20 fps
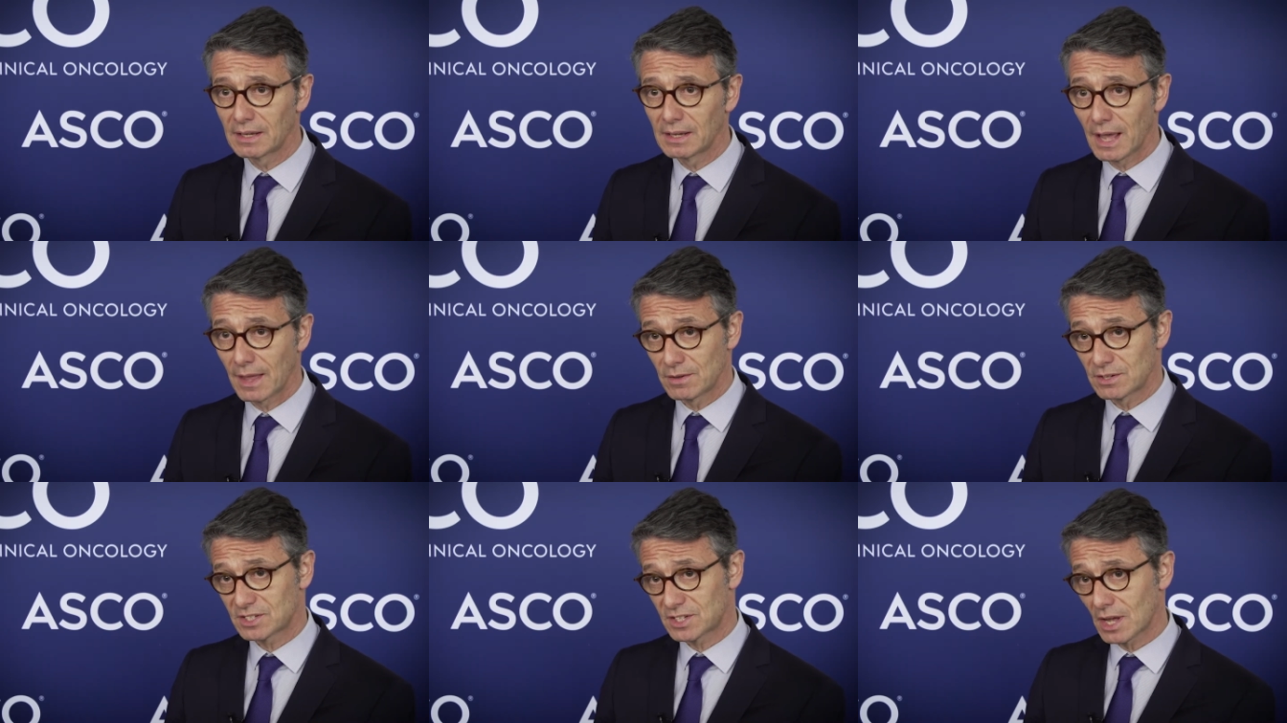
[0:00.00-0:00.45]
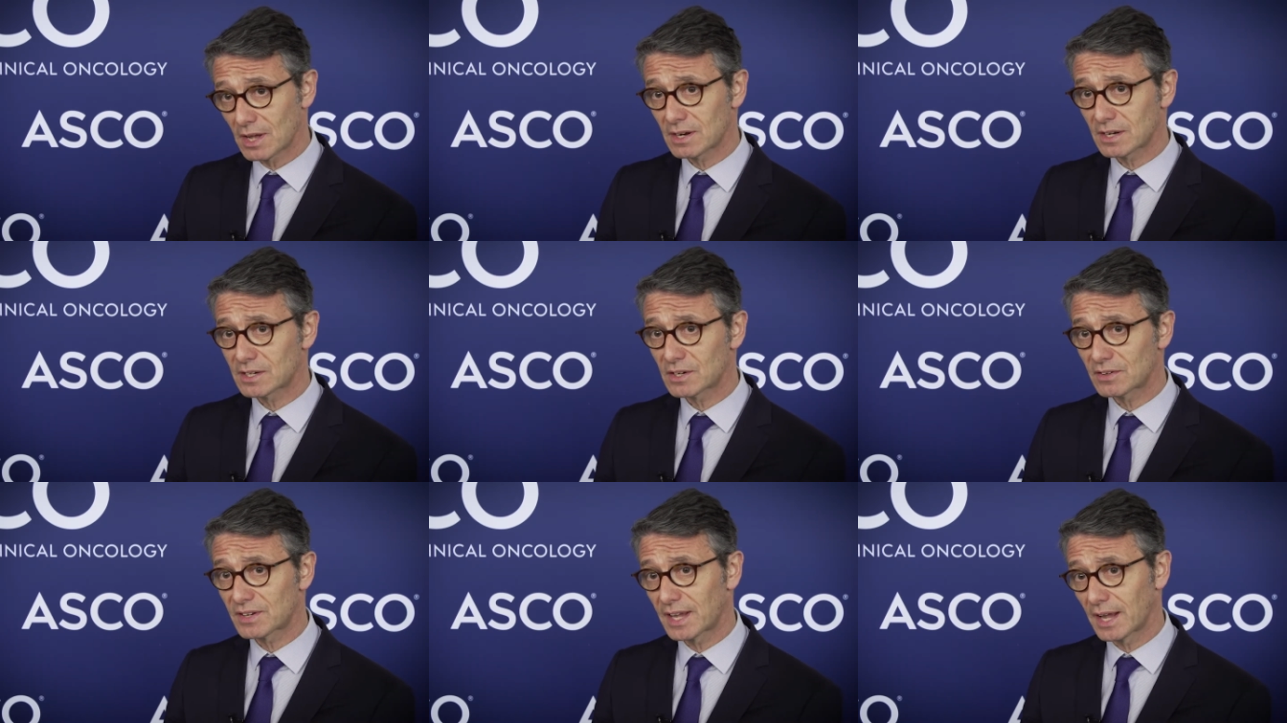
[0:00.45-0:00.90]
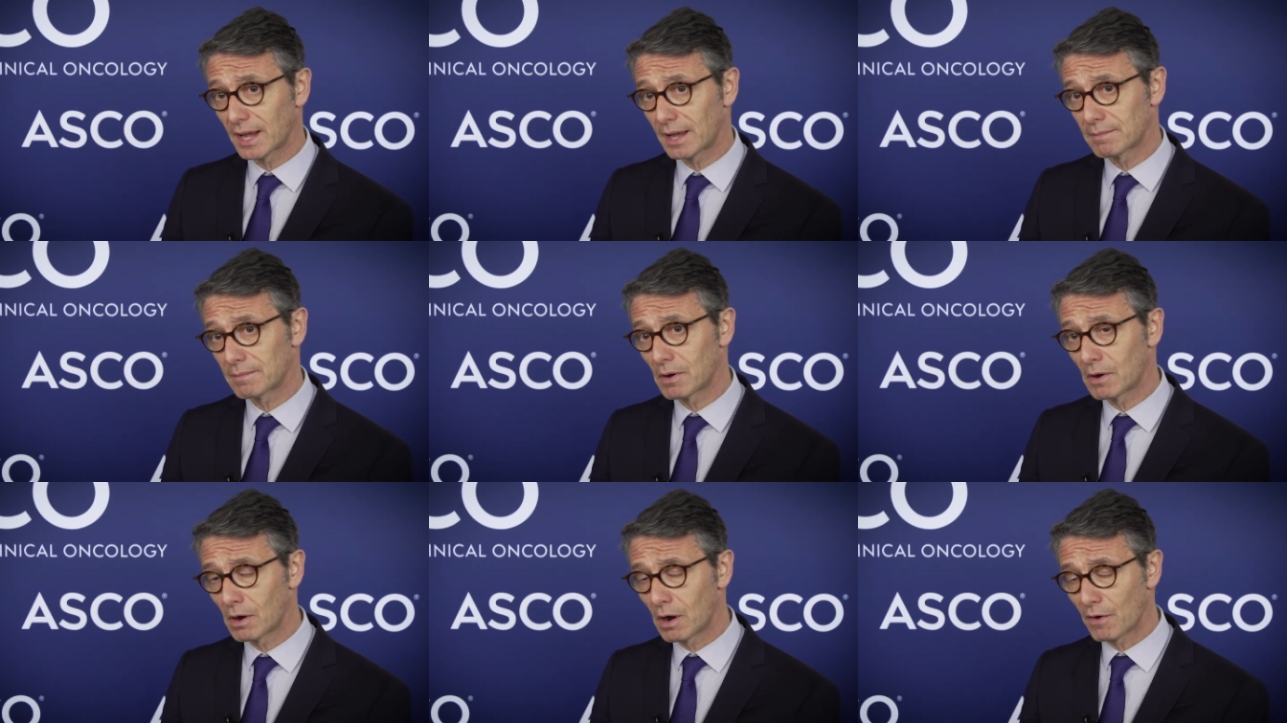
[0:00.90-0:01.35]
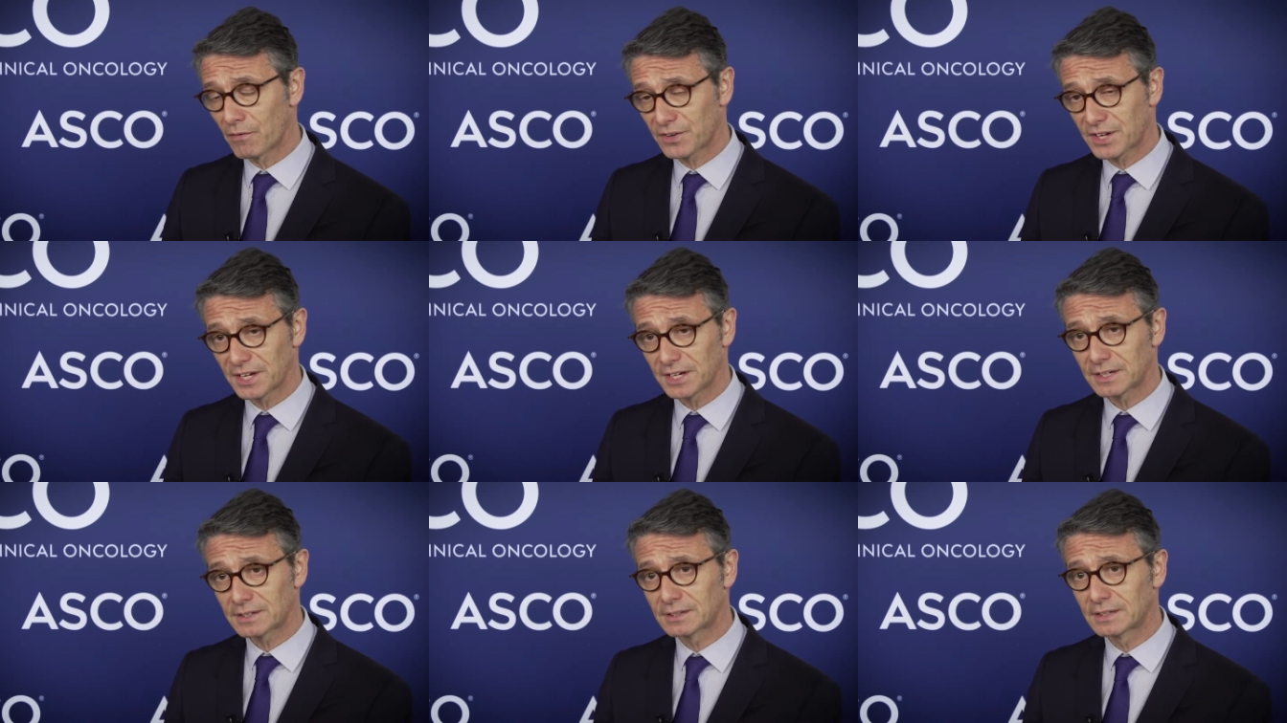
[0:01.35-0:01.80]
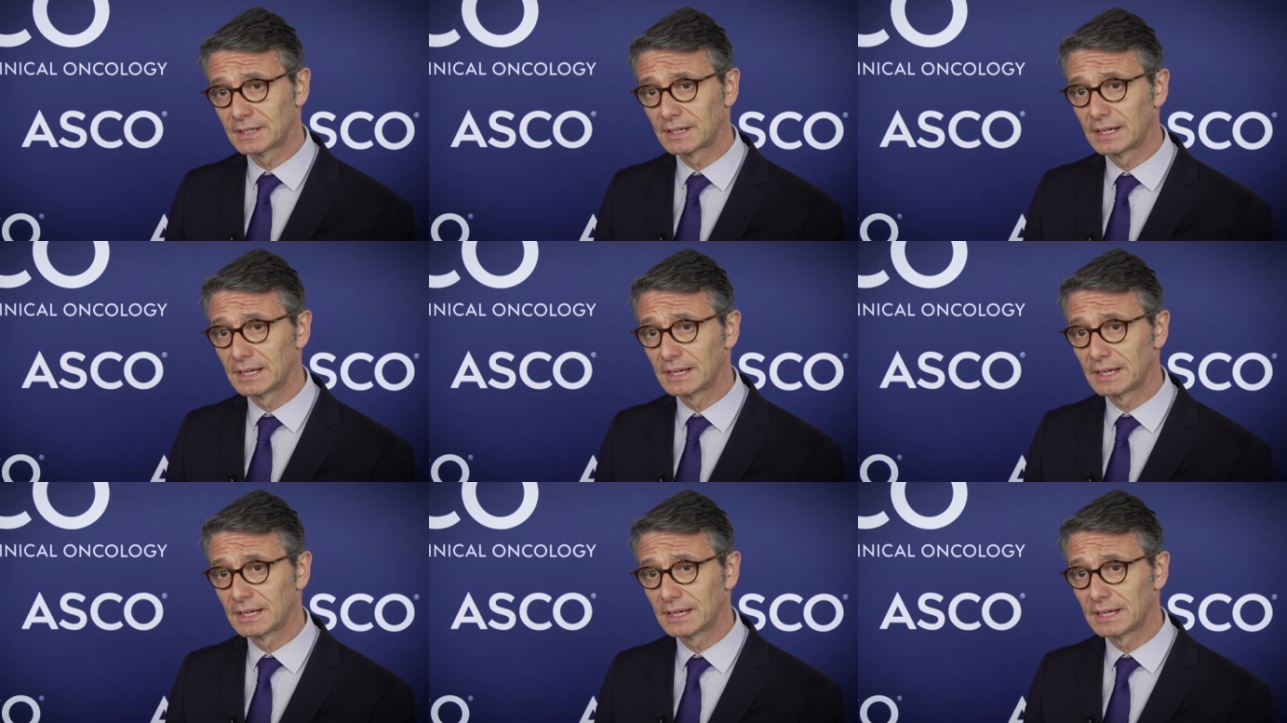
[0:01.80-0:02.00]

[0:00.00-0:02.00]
And the standard of care